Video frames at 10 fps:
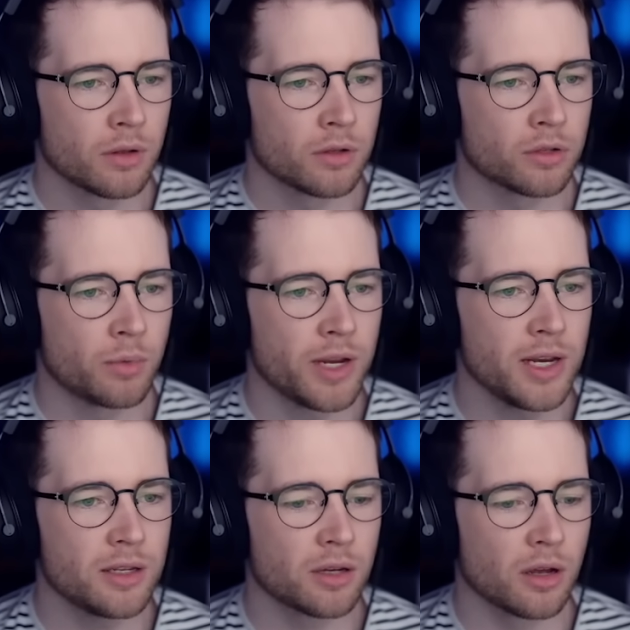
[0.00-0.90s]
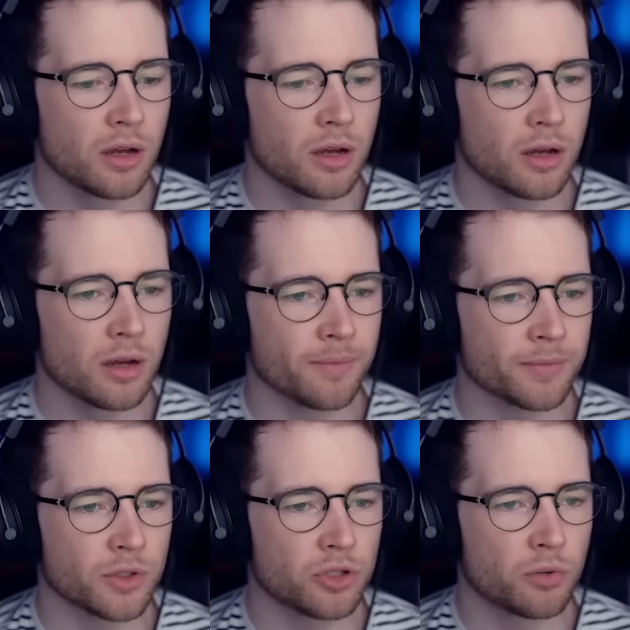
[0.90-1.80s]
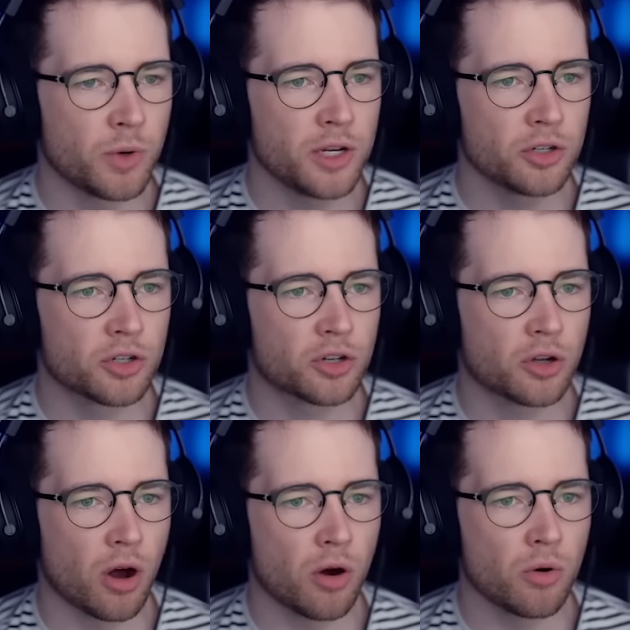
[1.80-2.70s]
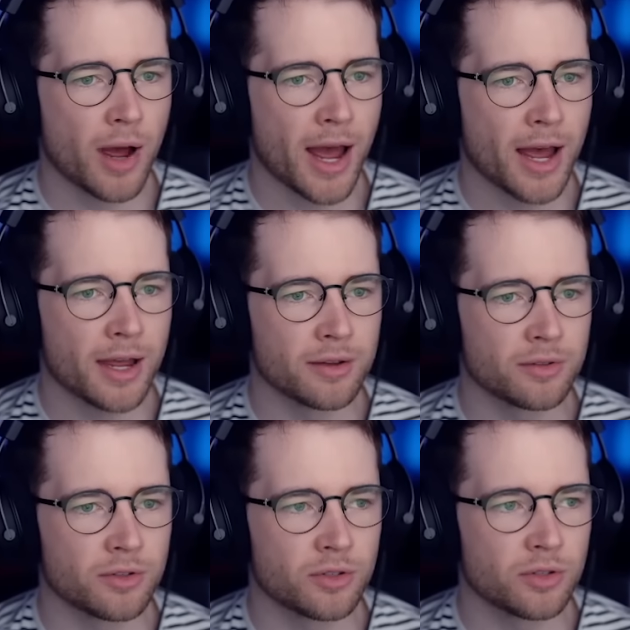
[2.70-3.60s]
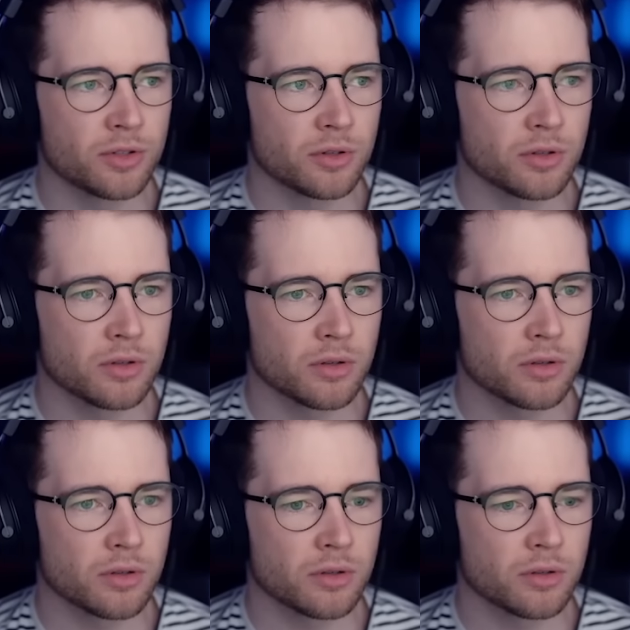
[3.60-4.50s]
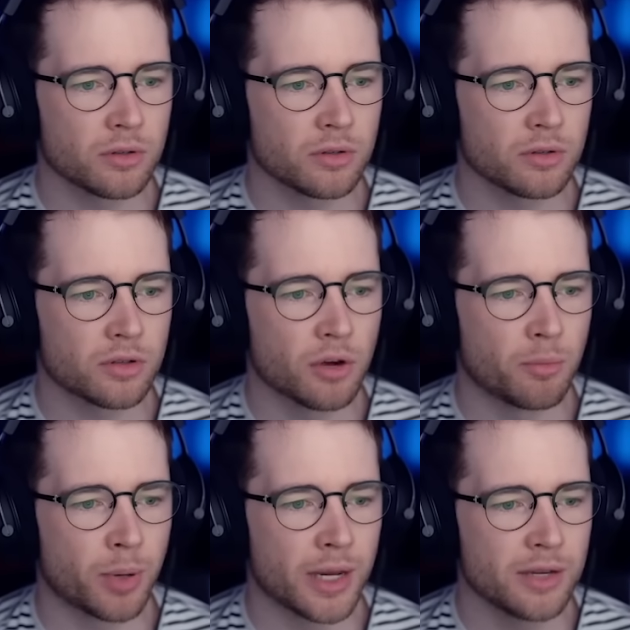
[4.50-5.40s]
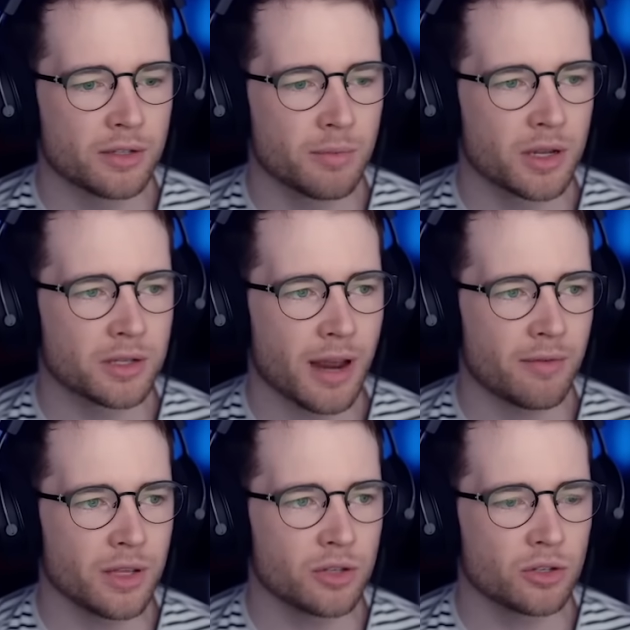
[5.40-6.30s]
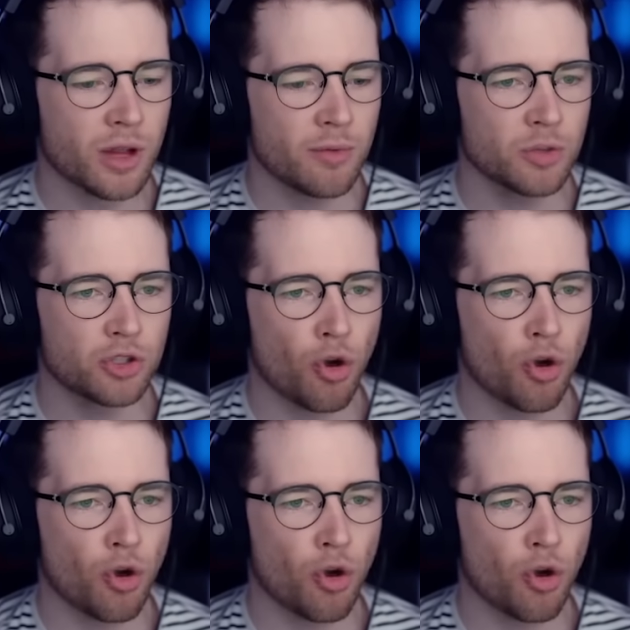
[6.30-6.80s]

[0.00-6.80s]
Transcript: So we need to... Should we just go and complete something? Because everything's everyone's so